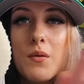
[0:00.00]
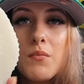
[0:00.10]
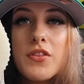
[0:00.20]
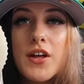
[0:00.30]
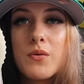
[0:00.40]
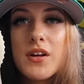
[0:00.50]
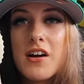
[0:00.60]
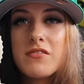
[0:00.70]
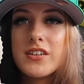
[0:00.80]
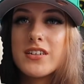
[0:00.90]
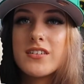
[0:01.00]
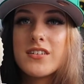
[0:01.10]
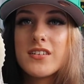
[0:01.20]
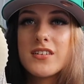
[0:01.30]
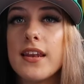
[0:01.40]
But there we have it.
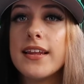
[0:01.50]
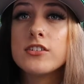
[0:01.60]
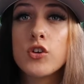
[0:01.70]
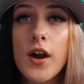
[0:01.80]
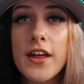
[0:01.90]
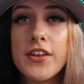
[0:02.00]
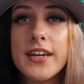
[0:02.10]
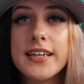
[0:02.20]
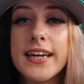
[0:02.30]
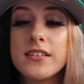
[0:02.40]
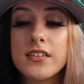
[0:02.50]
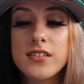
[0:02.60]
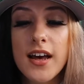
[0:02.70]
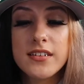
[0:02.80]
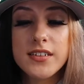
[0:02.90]
Let's go ahead then and get into
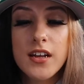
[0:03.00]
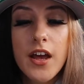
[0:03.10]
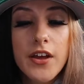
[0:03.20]
sizing.